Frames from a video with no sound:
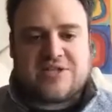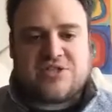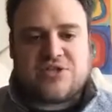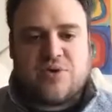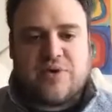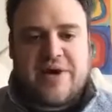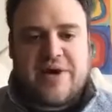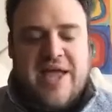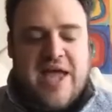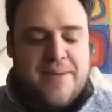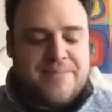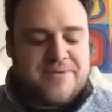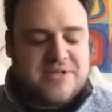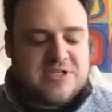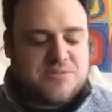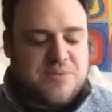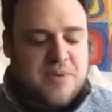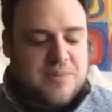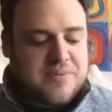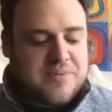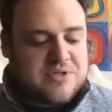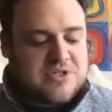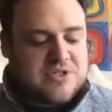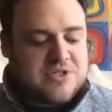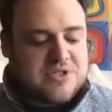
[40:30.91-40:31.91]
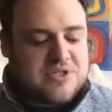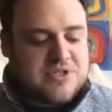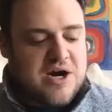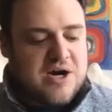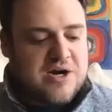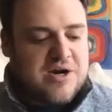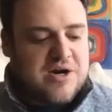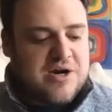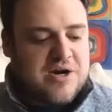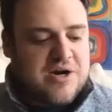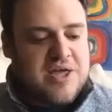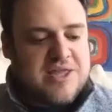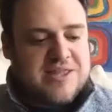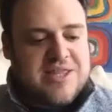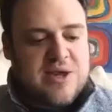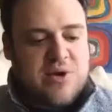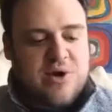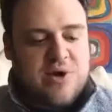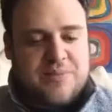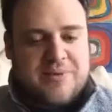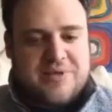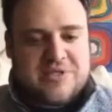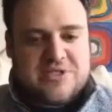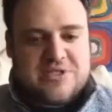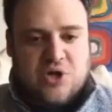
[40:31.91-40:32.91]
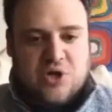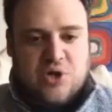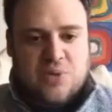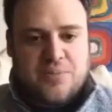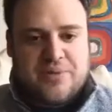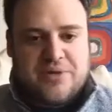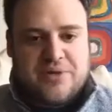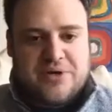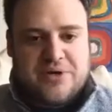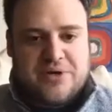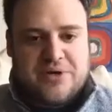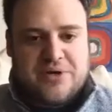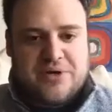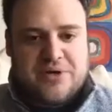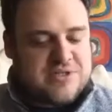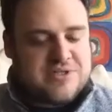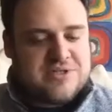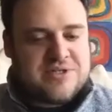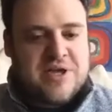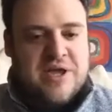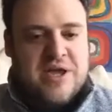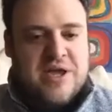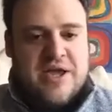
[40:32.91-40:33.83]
So what happens is people start, they want to be solopreneurs,